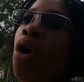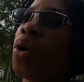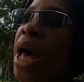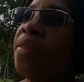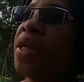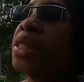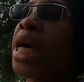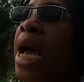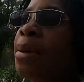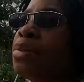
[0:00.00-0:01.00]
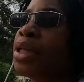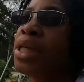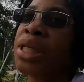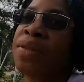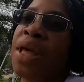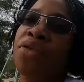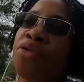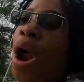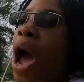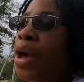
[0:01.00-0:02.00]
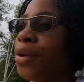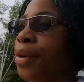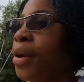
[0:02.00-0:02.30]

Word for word: how that thyme does in that dryer.